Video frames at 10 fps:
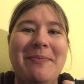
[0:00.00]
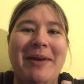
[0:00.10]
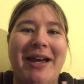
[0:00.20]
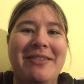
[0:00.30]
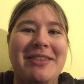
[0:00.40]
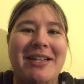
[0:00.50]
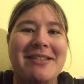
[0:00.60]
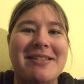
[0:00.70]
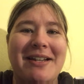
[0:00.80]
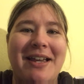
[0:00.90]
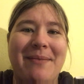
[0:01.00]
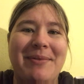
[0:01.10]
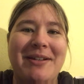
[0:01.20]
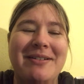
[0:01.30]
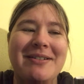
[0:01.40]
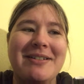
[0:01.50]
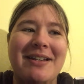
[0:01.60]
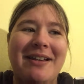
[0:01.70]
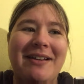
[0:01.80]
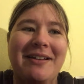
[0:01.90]
bad things that happened.
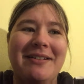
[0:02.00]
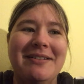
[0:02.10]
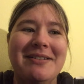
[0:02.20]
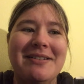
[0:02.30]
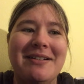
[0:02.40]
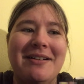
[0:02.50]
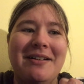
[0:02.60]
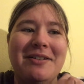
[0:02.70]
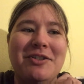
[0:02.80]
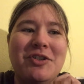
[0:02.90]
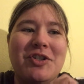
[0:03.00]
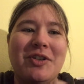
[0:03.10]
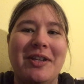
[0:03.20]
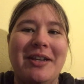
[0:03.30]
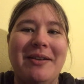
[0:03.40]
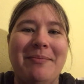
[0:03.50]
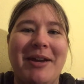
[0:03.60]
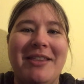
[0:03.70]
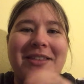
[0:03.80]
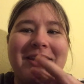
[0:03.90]
And usually
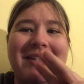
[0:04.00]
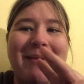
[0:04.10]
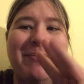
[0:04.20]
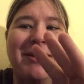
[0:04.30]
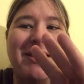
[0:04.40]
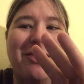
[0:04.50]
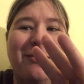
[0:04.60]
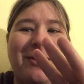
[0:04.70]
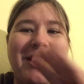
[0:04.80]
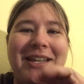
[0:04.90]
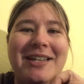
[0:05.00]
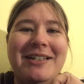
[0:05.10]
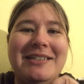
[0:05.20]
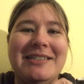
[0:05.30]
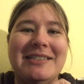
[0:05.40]
bad things happen in three.